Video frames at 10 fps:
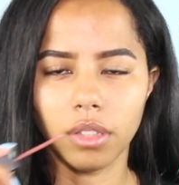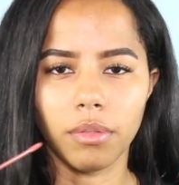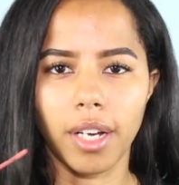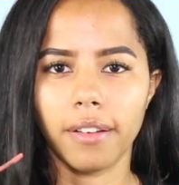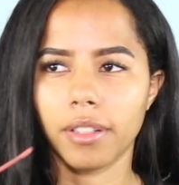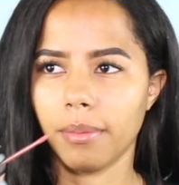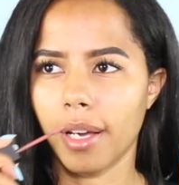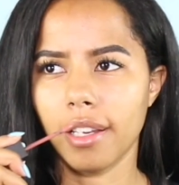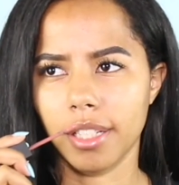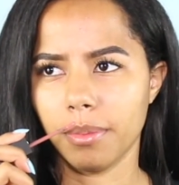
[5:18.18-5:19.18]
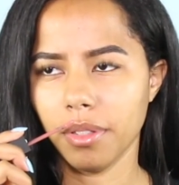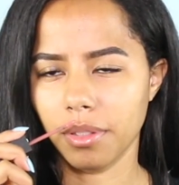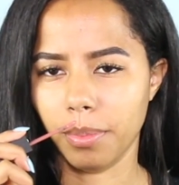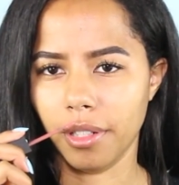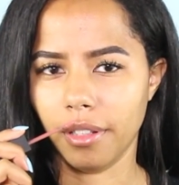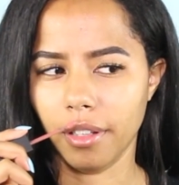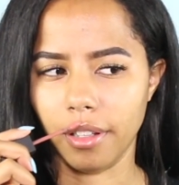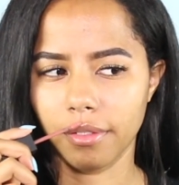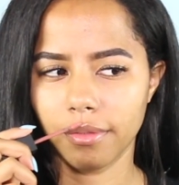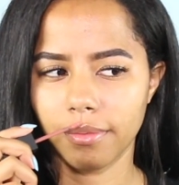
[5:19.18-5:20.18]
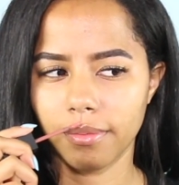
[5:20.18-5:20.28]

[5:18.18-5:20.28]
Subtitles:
Right off the bat, it smells pretty good.